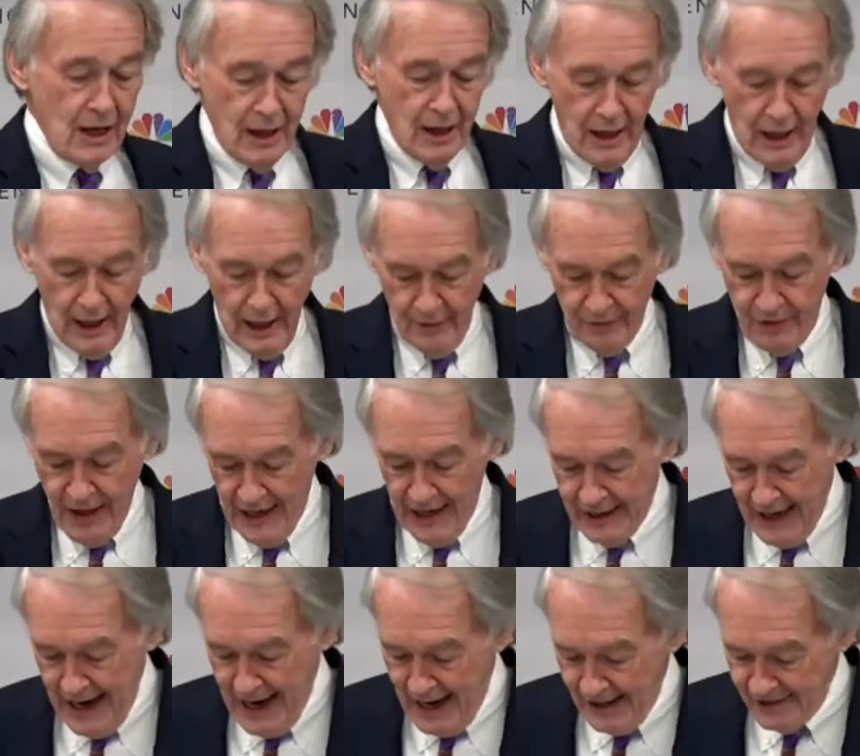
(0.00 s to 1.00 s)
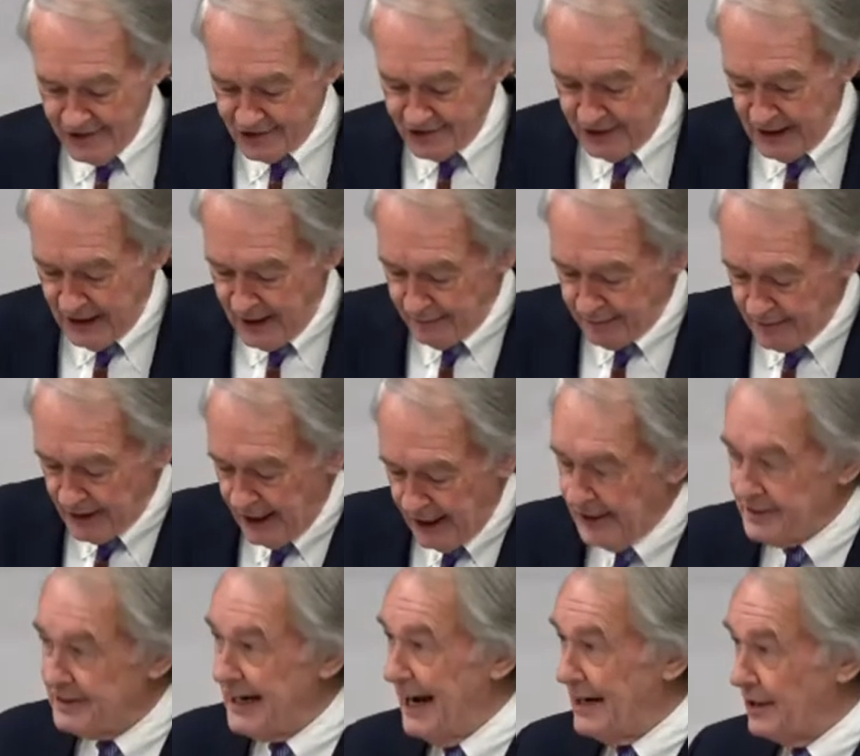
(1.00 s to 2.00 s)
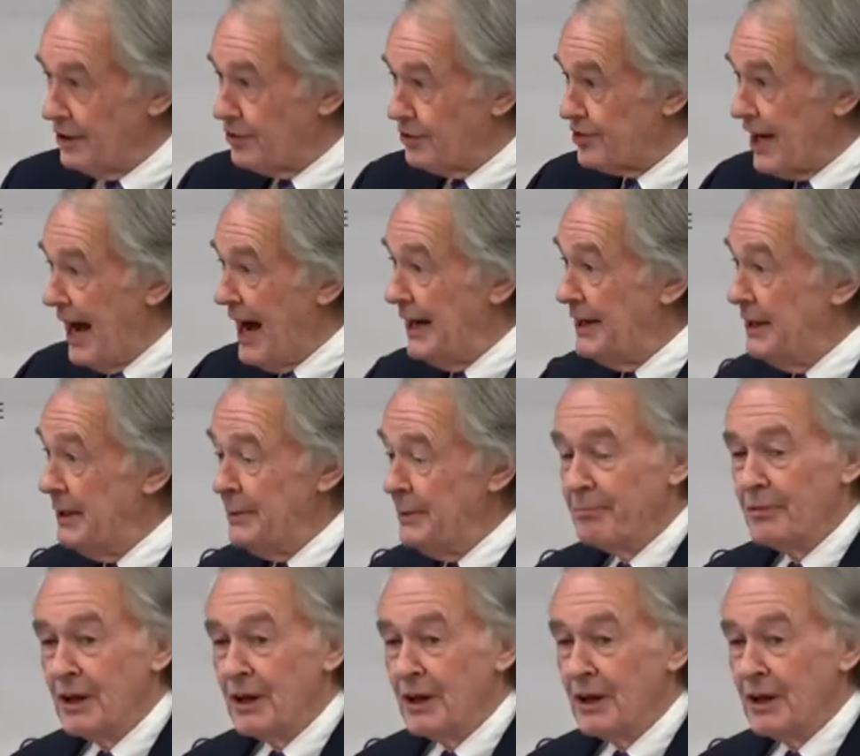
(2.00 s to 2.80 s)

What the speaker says: That as Daniel said,